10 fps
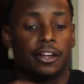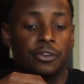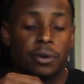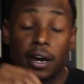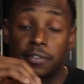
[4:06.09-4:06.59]

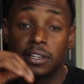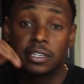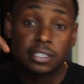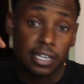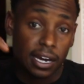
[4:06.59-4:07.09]
You have to
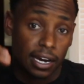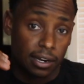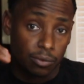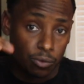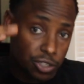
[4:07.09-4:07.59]

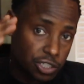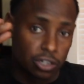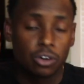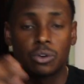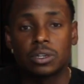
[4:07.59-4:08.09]
decide what your
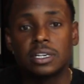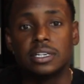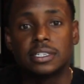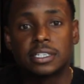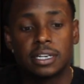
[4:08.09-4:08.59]
goal
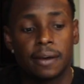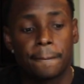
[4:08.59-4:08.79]
is.